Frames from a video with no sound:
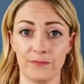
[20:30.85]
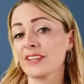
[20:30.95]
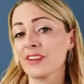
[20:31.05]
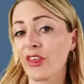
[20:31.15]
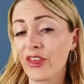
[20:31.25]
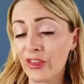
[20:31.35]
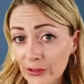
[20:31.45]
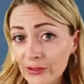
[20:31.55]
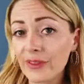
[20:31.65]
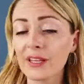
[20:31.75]
And the
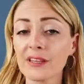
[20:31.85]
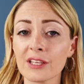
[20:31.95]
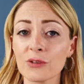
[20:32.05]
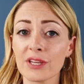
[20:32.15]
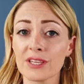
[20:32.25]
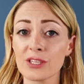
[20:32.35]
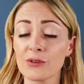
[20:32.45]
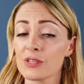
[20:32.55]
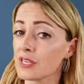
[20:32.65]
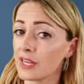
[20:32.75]
third thing that you can
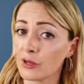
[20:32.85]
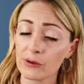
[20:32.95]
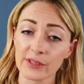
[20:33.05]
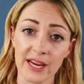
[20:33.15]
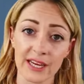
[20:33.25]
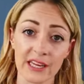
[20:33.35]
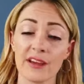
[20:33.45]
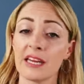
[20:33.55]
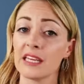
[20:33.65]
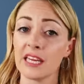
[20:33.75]
do to get creative
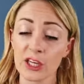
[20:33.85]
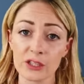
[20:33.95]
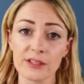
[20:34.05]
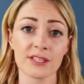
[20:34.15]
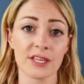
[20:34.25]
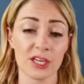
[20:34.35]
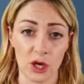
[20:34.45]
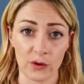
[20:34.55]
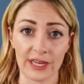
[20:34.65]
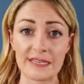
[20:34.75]
and get your listing
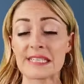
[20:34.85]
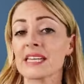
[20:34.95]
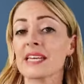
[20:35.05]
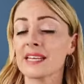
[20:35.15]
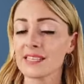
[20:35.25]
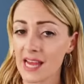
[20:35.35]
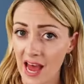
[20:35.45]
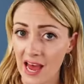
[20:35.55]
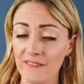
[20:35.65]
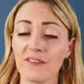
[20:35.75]
noticed is
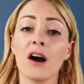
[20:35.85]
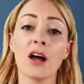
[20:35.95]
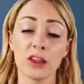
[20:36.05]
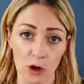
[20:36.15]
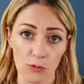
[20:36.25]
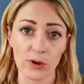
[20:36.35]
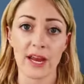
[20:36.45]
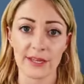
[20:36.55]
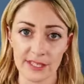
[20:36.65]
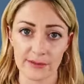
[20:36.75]
have a low
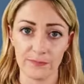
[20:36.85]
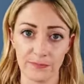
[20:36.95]
price.